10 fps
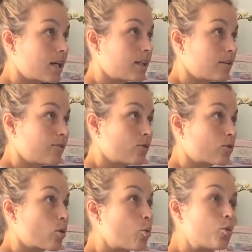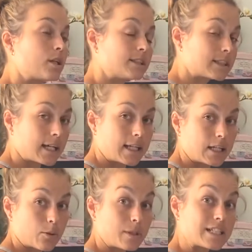and if your core is getting
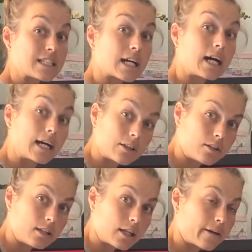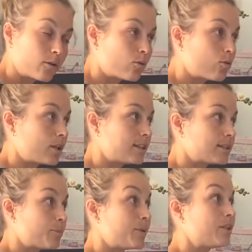a bit tired now or it's
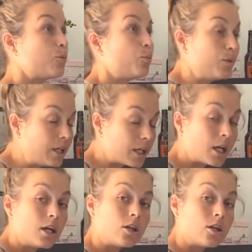a bit weak,